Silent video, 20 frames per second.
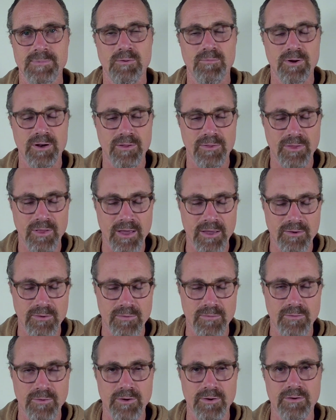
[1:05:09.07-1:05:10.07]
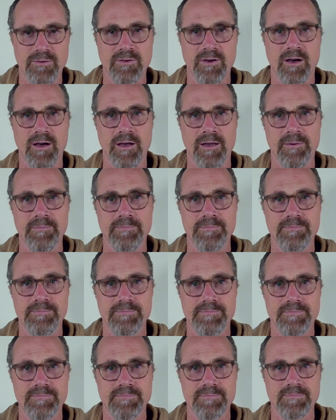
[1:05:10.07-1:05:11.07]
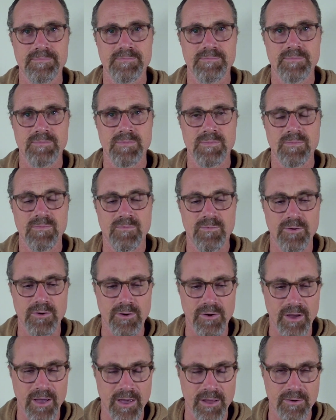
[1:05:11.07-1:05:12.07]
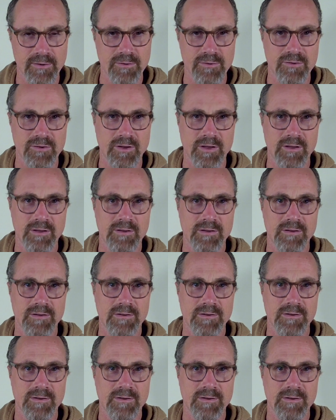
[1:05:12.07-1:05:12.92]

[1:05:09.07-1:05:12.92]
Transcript: I want to thank you for your time, for your energy,